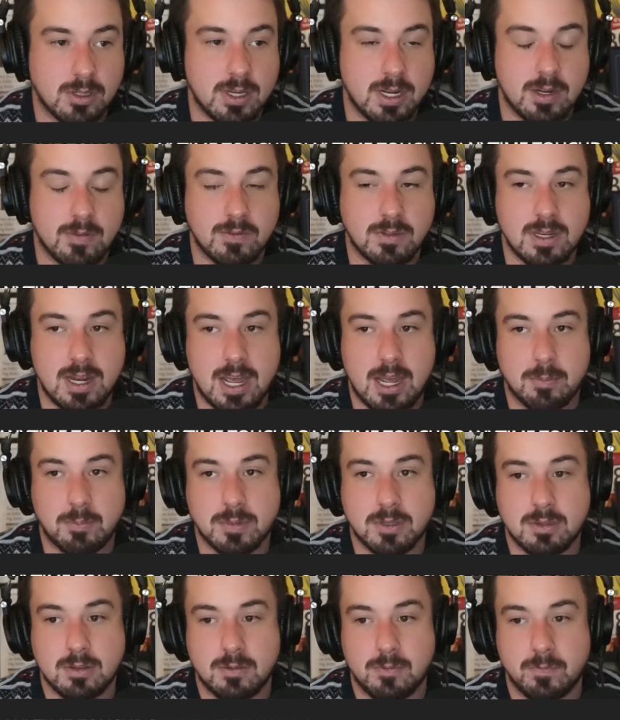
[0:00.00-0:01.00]
of
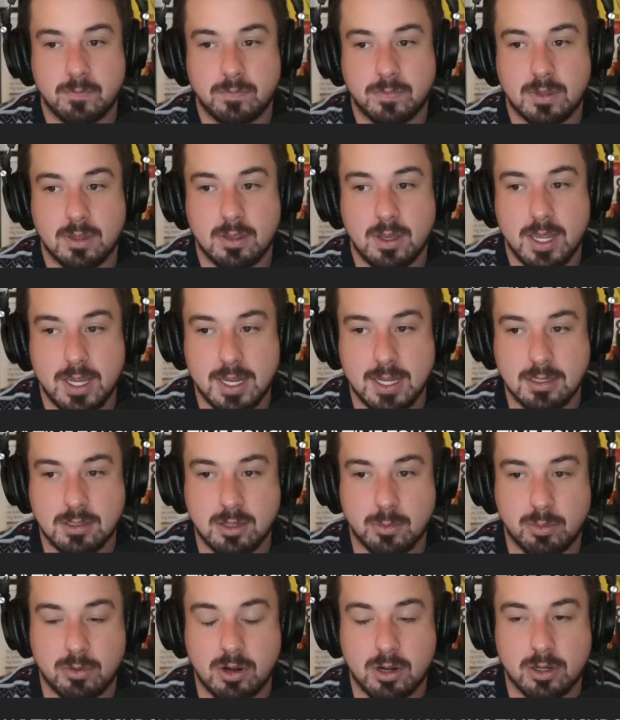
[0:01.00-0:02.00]
snaps against
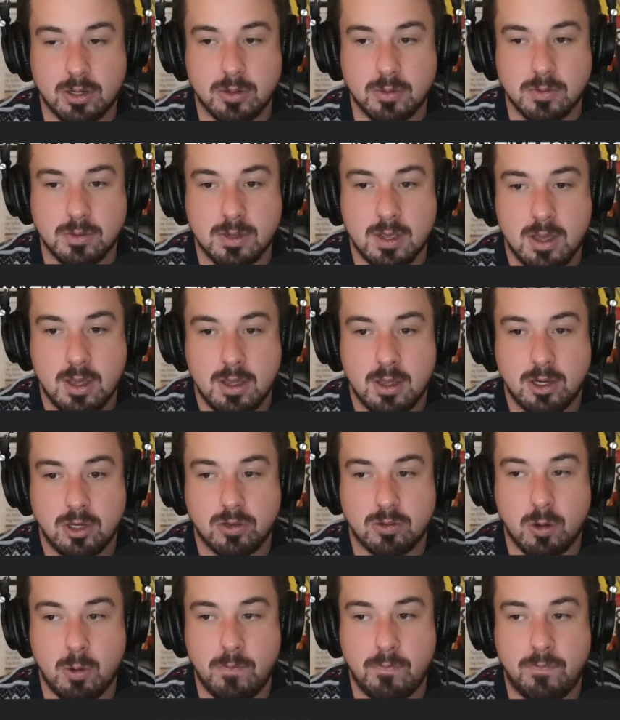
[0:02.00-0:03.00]
the Broncos.
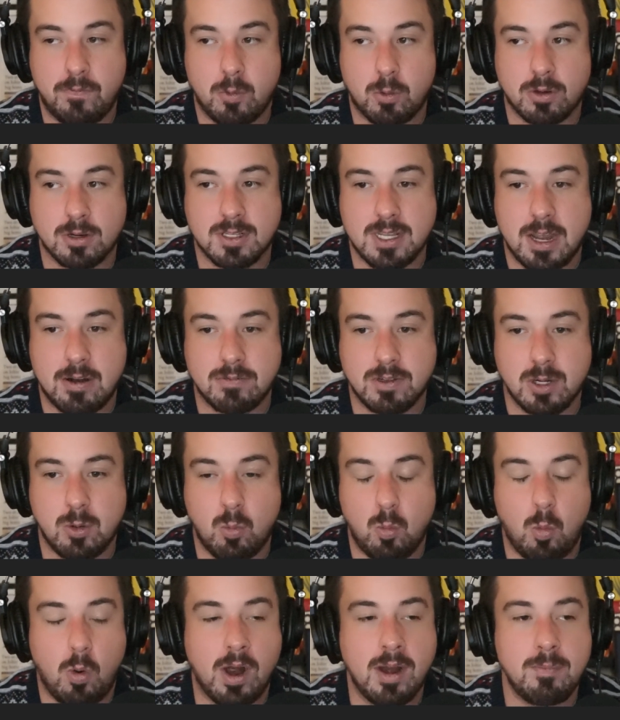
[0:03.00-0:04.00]
Jerome Ford is averaging
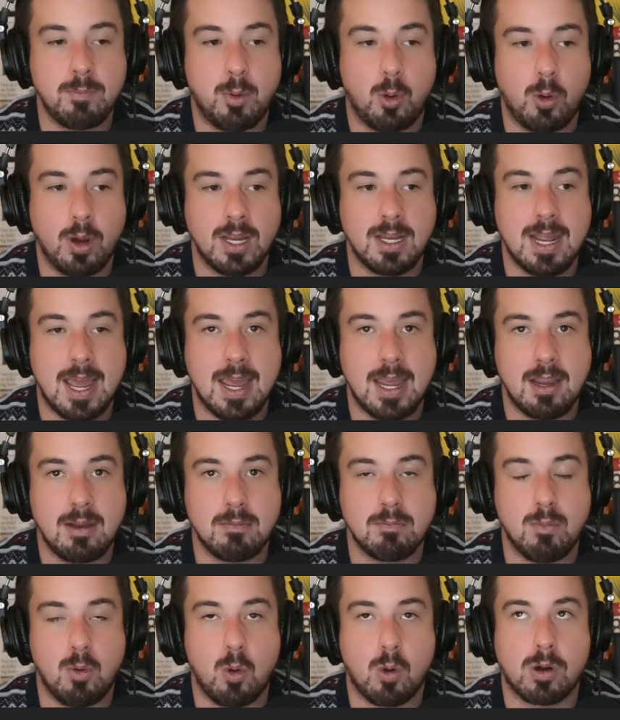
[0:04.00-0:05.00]
1.8
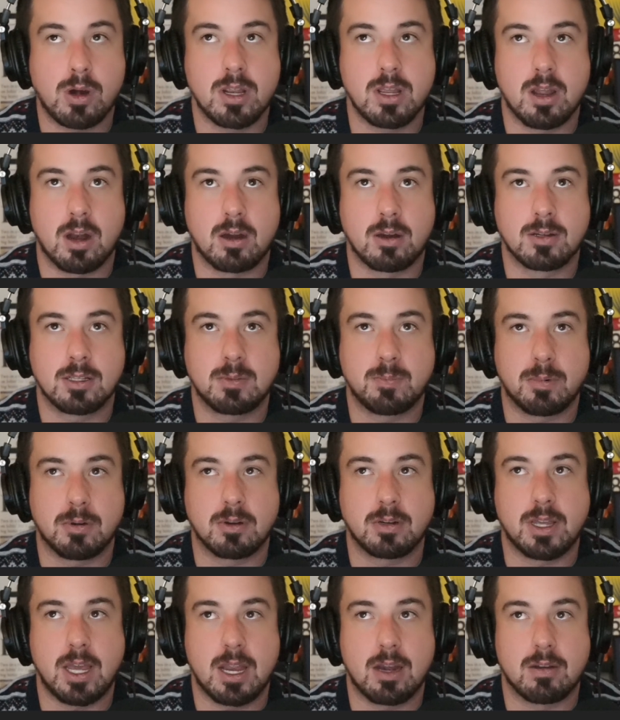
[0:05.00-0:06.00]
more yards per
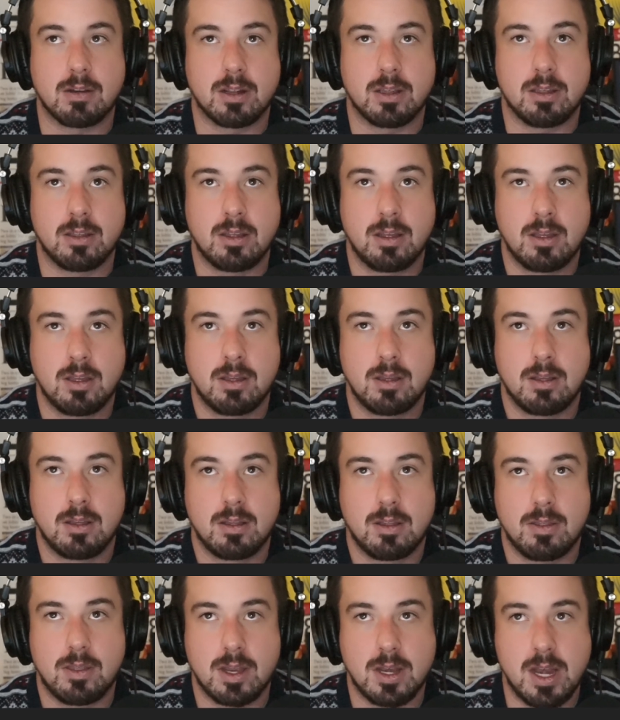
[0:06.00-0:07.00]
carry
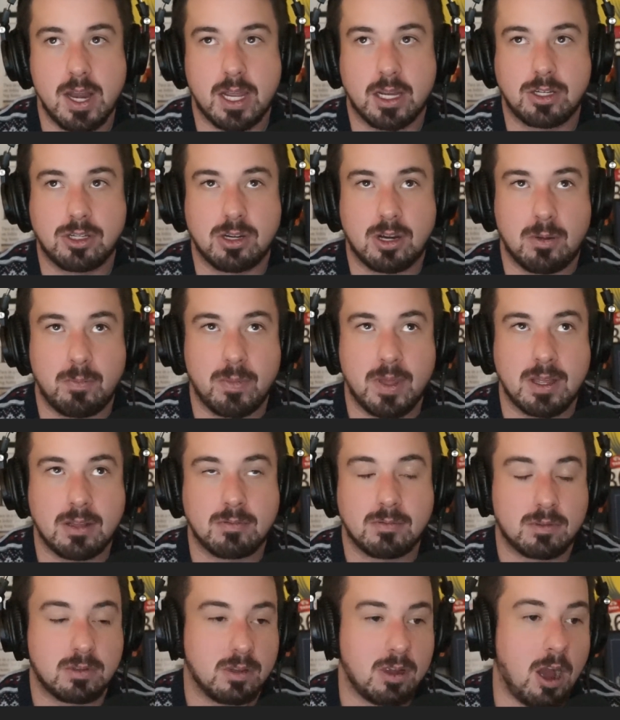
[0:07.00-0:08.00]
than Nick Chubb.
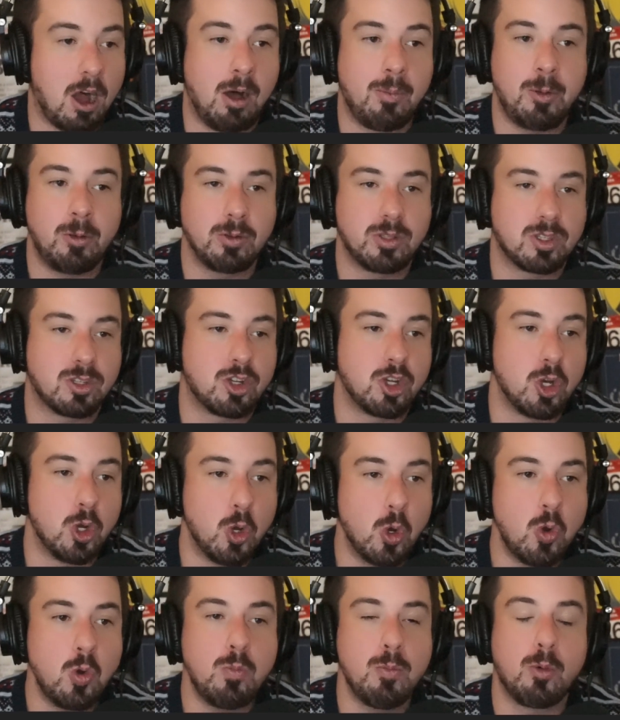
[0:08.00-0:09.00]
That's almost
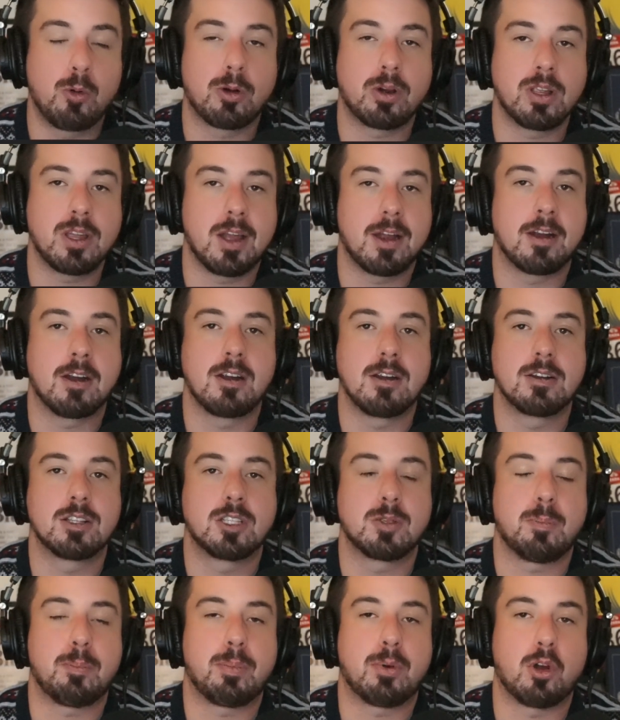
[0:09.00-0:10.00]
2 more
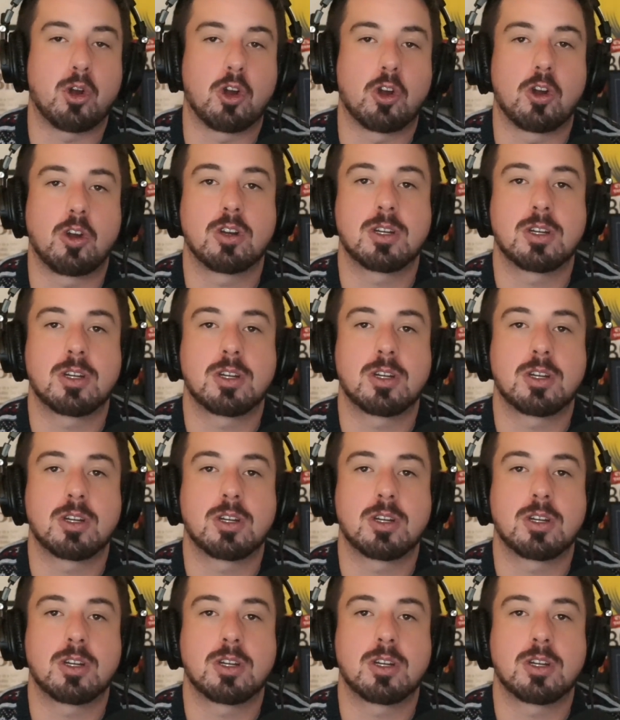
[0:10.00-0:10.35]
yards per